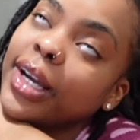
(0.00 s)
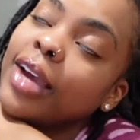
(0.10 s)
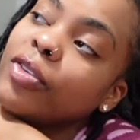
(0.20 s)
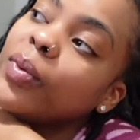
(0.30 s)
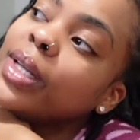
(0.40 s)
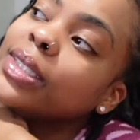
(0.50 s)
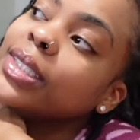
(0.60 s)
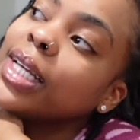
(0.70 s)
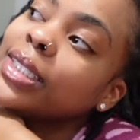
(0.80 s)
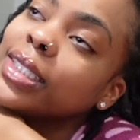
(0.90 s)
Everyone
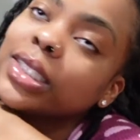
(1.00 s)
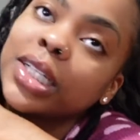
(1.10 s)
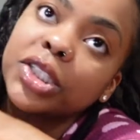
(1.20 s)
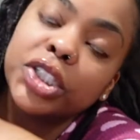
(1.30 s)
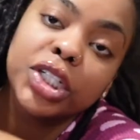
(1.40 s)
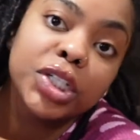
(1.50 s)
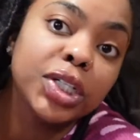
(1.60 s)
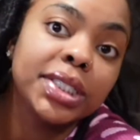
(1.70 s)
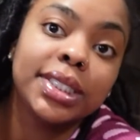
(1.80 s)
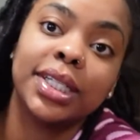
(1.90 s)
says it's such a
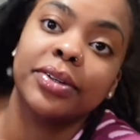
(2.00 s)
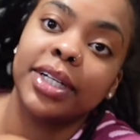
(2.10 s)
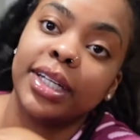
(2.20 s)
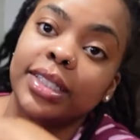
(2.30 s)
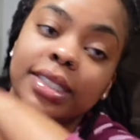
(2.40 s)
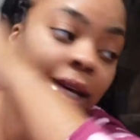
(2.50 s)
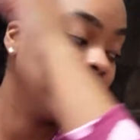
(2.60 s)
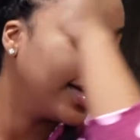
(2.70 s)
good series.